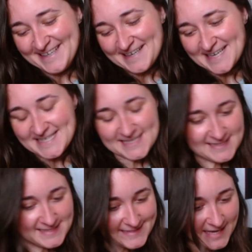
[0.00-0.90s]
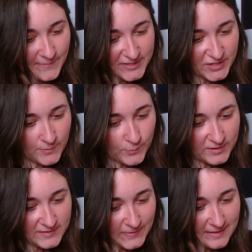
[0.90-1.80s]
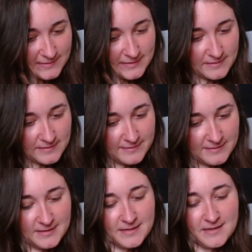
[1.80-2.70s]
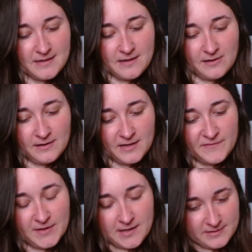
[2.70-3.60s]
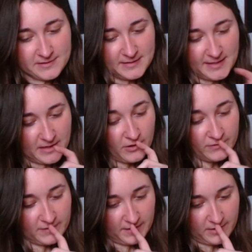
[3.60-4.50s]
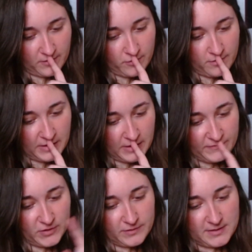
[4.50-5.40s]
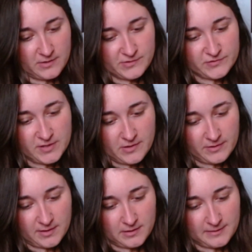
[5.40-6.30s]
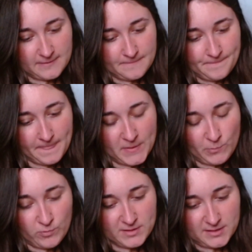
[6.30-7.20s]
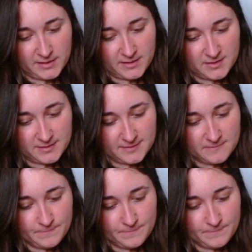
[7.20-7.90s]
I did sew my German one as well, so I've currently on the go, I've got the Otra Yoke cardigan, the Woodland cardigan,